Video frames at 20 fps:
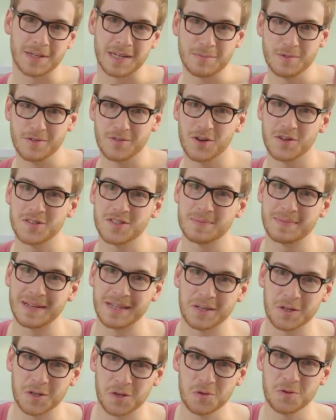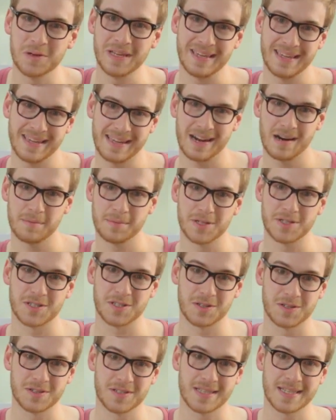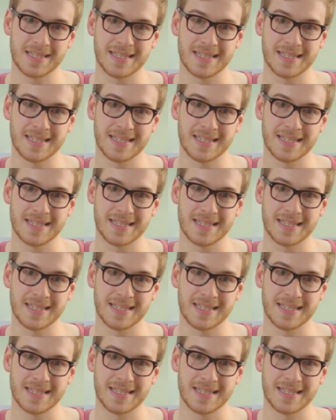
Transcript: going to move on to my gooey caramel sauce.